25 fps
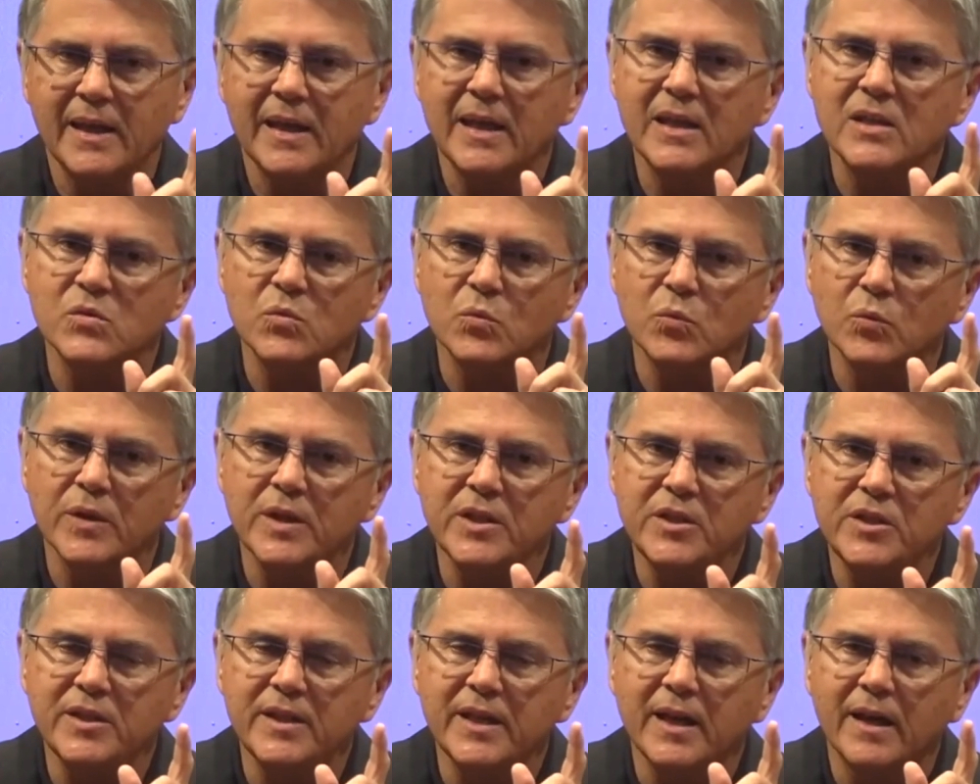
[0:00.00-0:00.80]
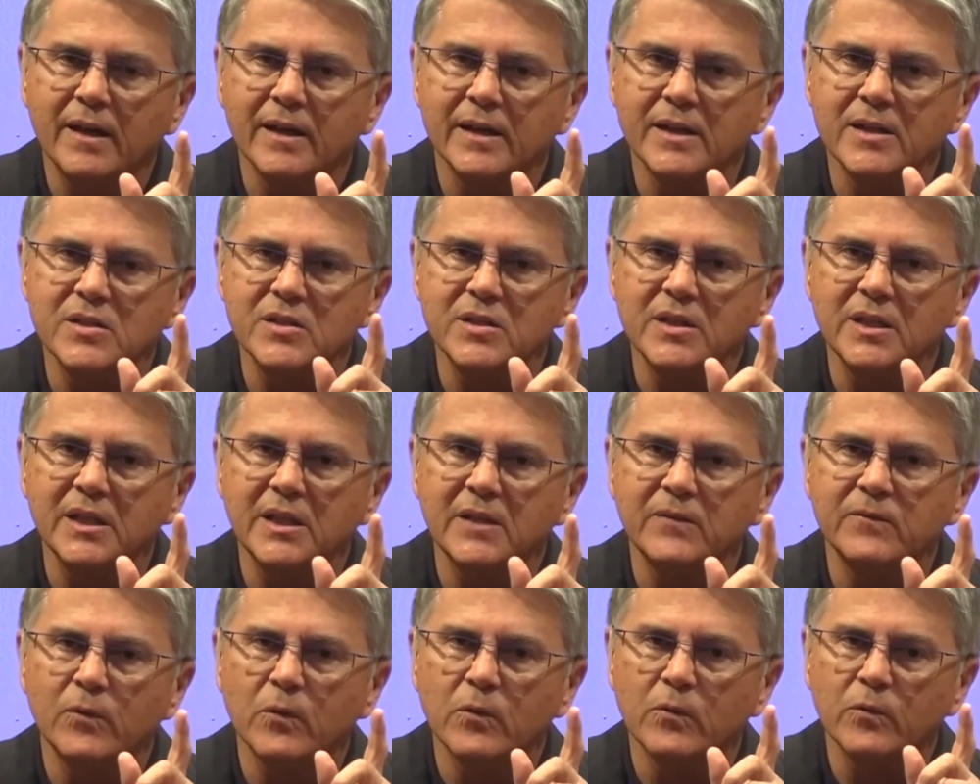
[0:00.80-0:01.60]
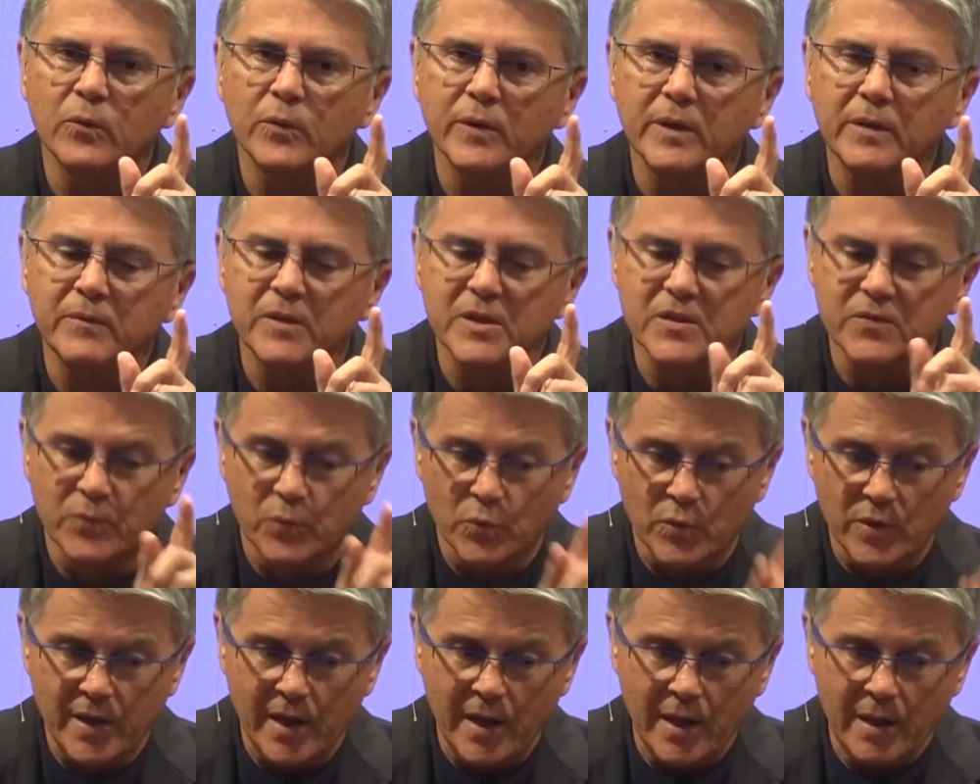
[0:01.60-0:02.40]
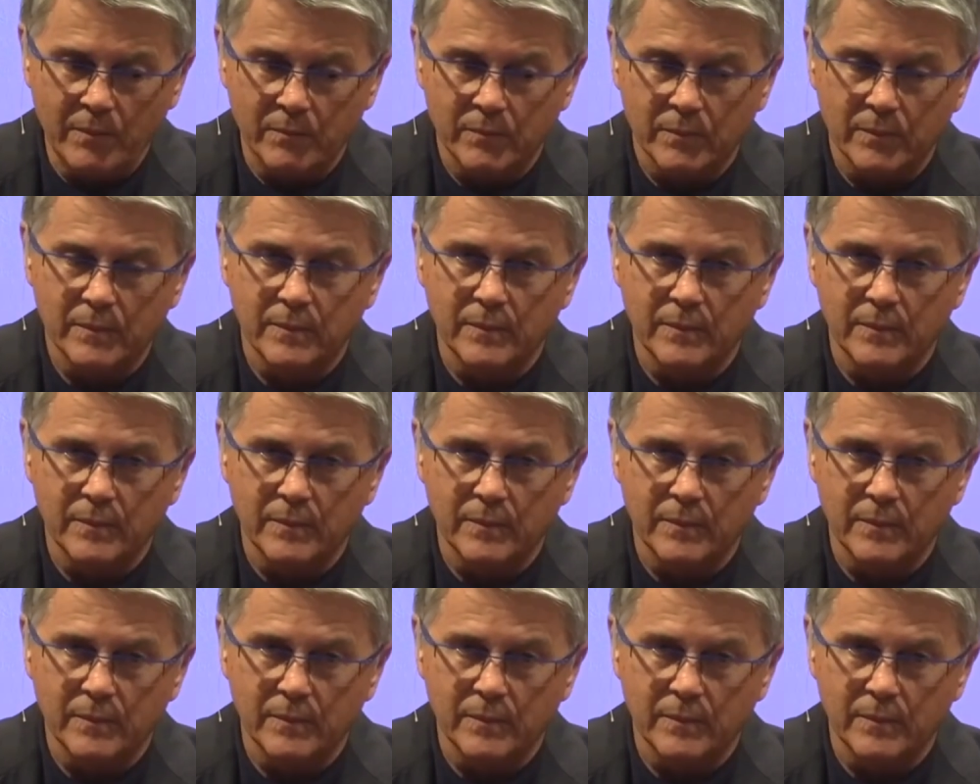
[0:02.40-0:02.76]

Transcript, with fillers: he's reaching out and seeking for forgiveness for them.